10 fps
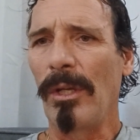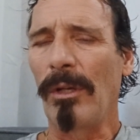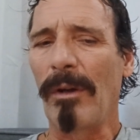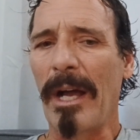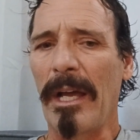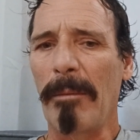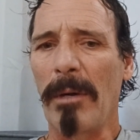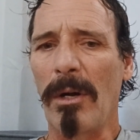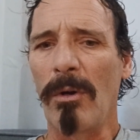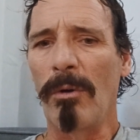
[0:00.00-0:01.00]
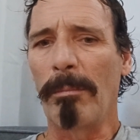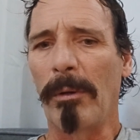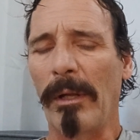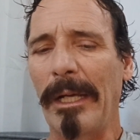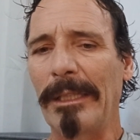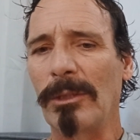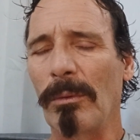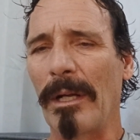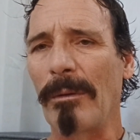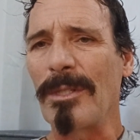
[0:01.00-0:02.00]
I had my own place
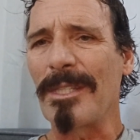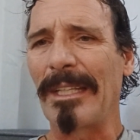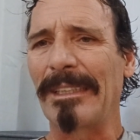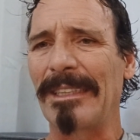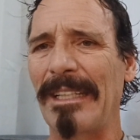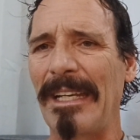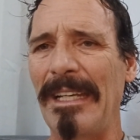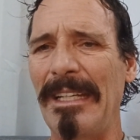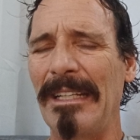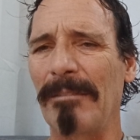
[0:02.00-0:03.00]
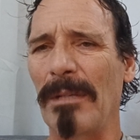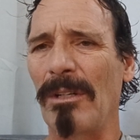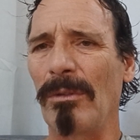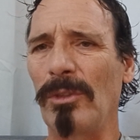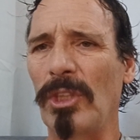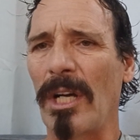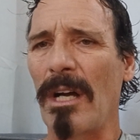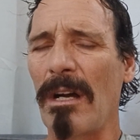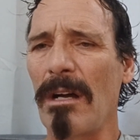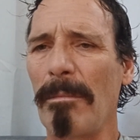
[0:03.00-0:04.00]
when I was 16, my own
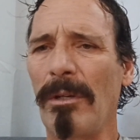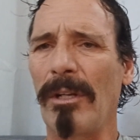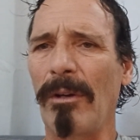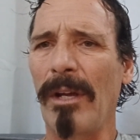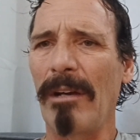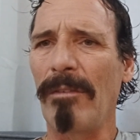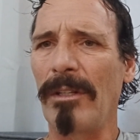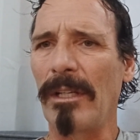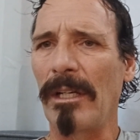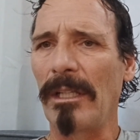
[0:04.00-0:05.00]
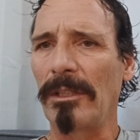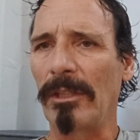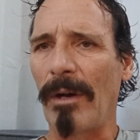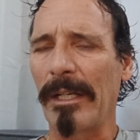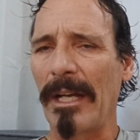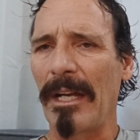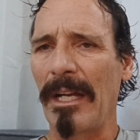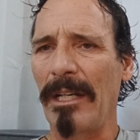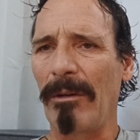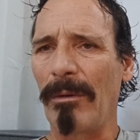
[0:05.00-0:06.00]
job, everything. So I kind of
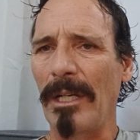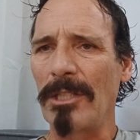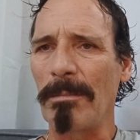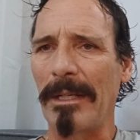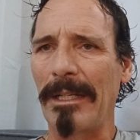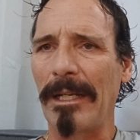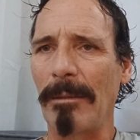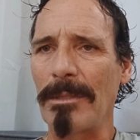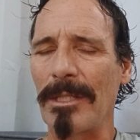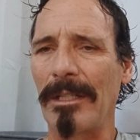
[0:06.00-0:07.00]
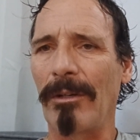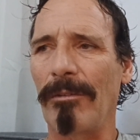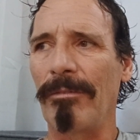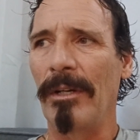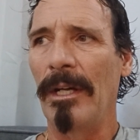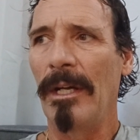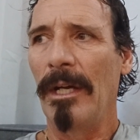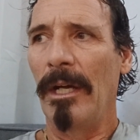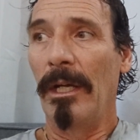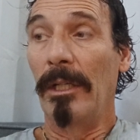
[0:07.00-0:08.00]
had to raise my damn self.
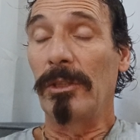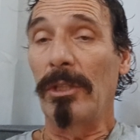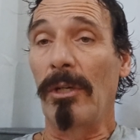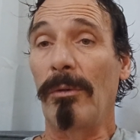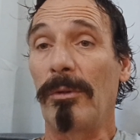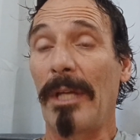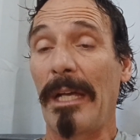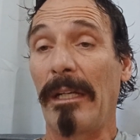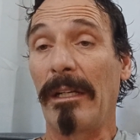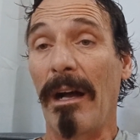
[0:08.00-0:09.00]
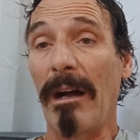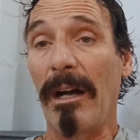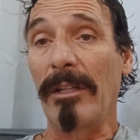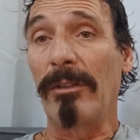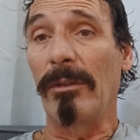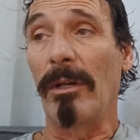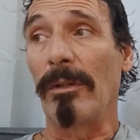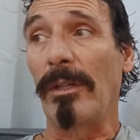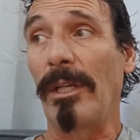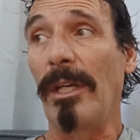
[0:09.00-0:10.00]
So thank God through
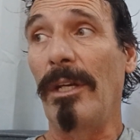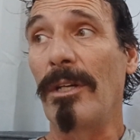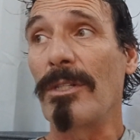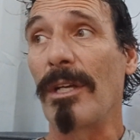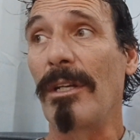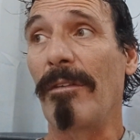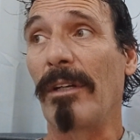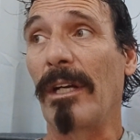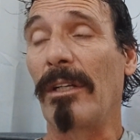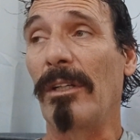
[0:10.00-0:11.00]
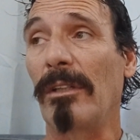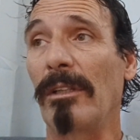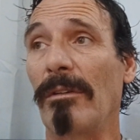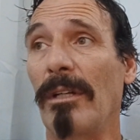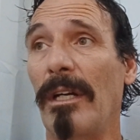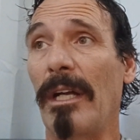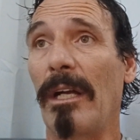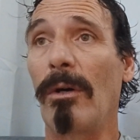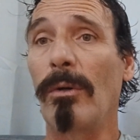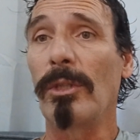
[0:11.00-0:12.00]
all the years, I never got hooked on none of
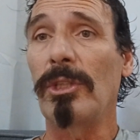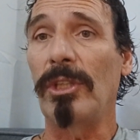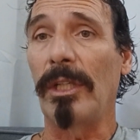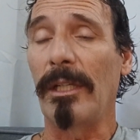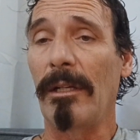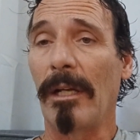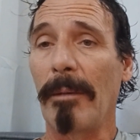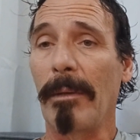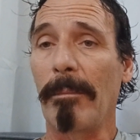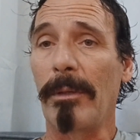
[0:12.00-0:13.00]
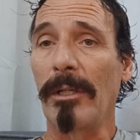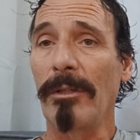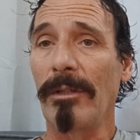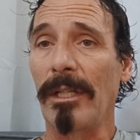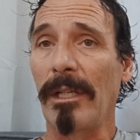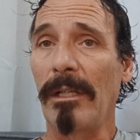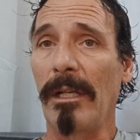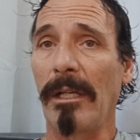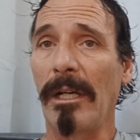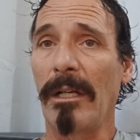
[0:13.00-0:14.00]
that horse shit like my brother did.
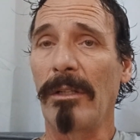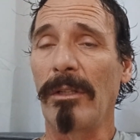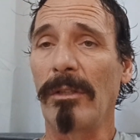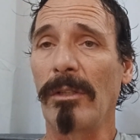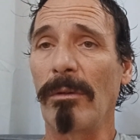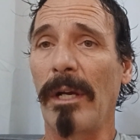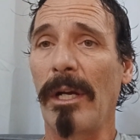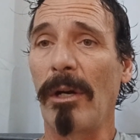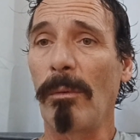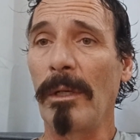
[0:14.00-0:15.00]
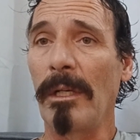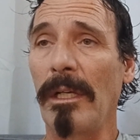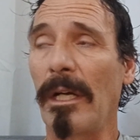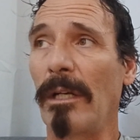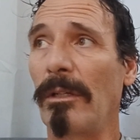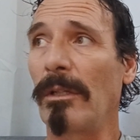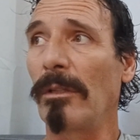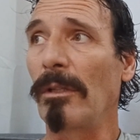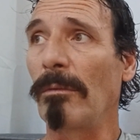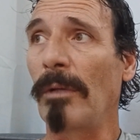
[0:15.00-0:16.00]
He got hooked on heroin. He got
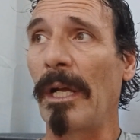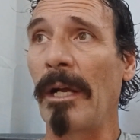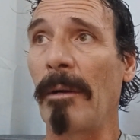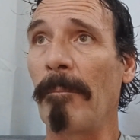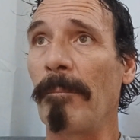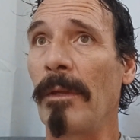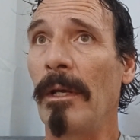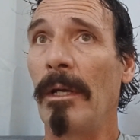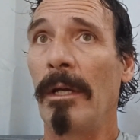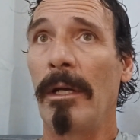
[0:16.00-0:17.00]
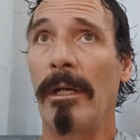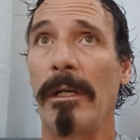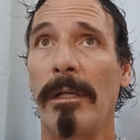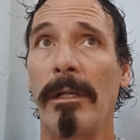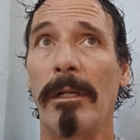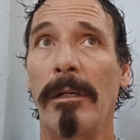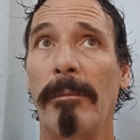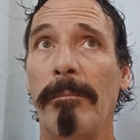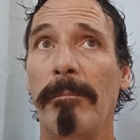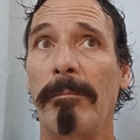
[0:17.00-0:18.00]
hooked on damn
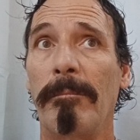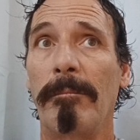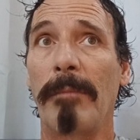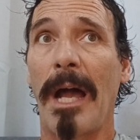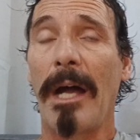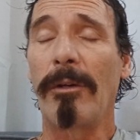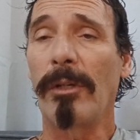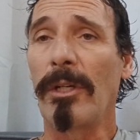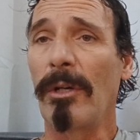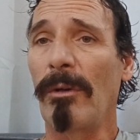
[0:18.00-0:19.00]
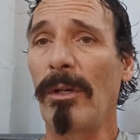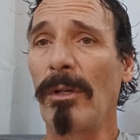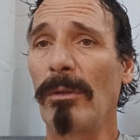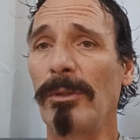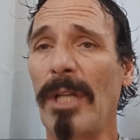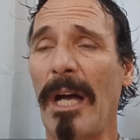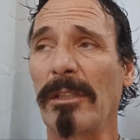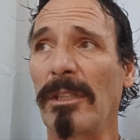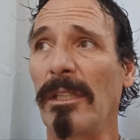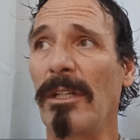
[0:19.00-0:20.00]
hydrocodones,
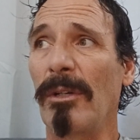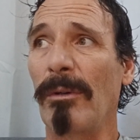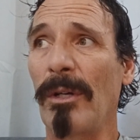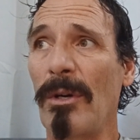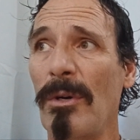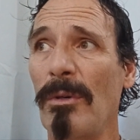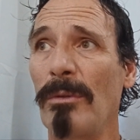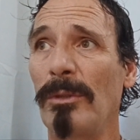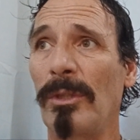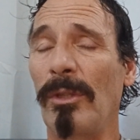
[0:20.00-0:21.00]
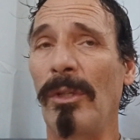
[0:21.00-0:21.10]
oxycodones.